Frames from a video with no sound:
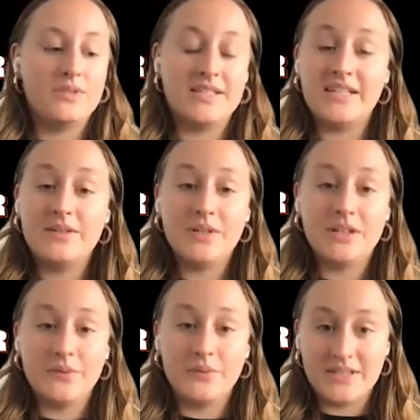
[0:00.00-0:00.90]
today we
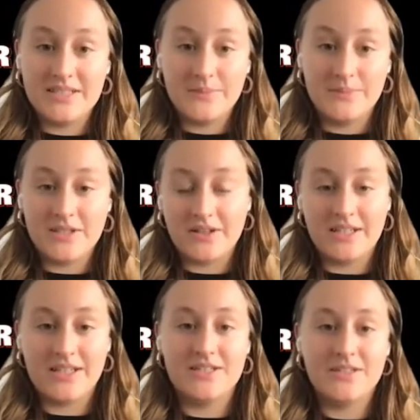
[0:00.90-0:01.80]
are going to be
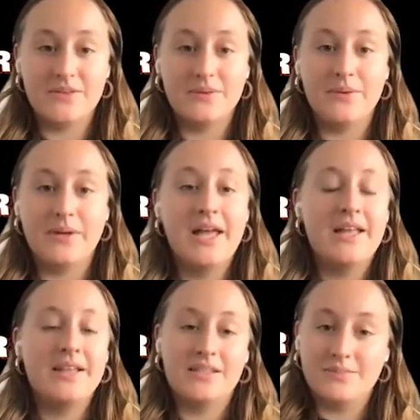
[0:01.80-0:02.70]
talking to
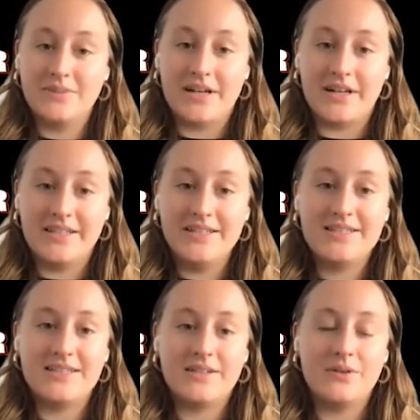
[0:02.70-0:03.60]
Linda
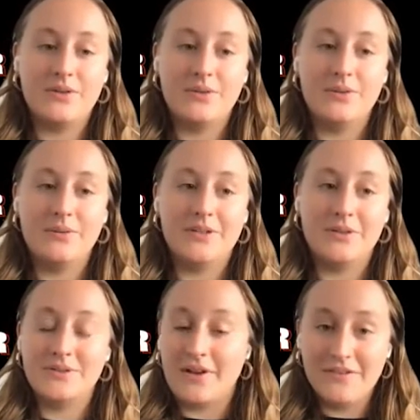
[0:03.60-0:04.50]
Morales, who
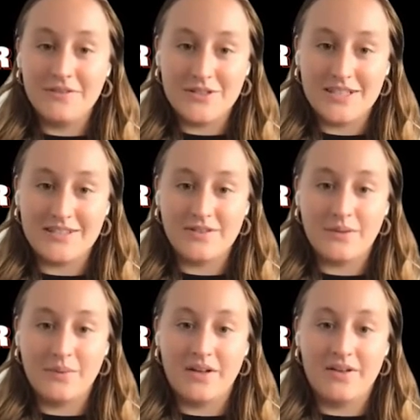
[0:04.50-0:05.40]
knows all of those things
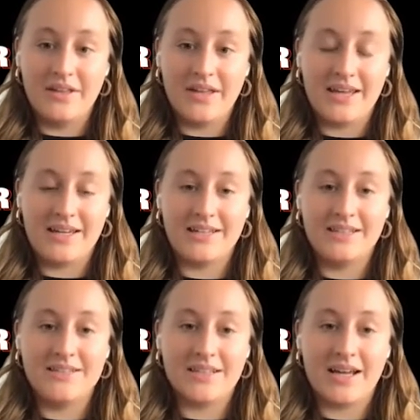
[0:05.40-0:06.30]
very well.
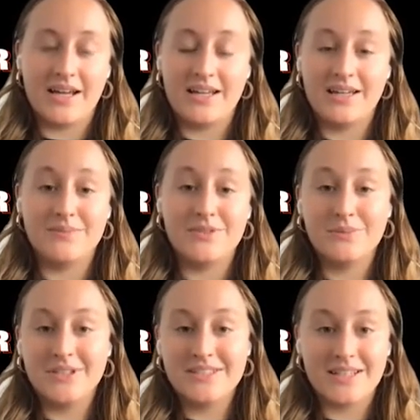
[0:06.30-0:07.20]
And I am
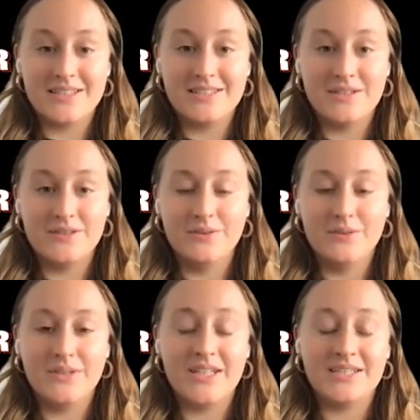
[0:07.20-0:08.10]
super excited
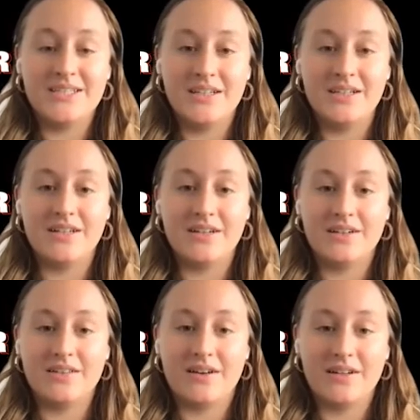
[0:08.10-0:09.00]
to get to hear
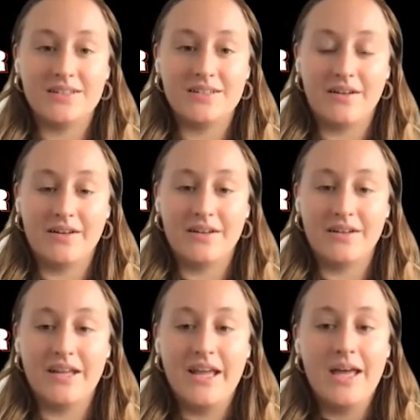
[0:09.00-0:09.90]
her thoughts
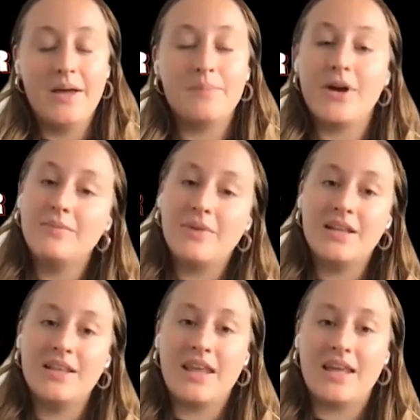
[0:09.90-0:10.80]
on Pride
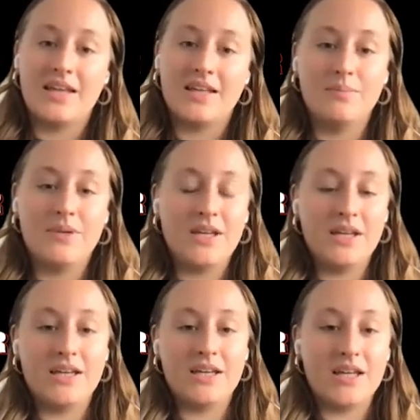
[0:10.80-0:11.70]
Month and
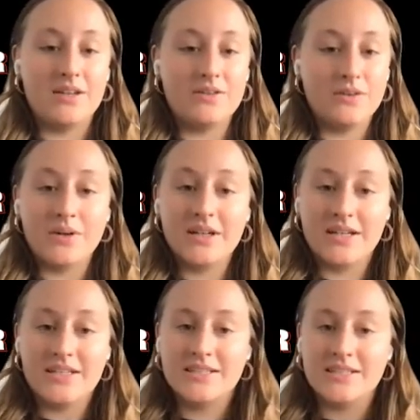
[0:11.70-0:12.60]
being a union
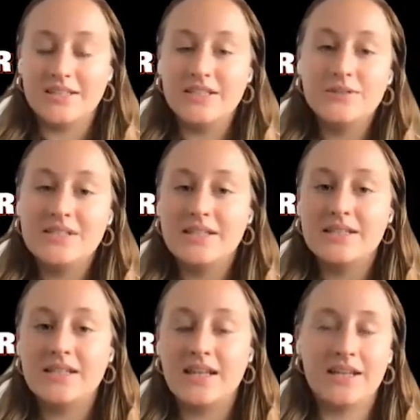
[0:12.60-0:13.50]
organizer in
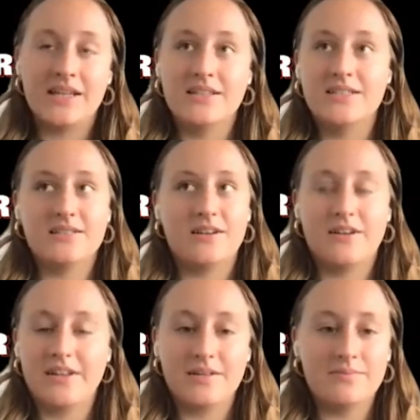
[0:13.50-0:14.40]
Houston and
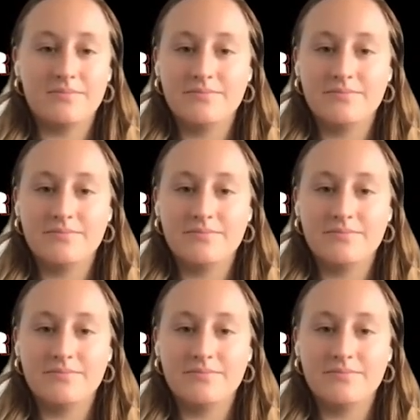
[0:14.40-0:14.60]
all that,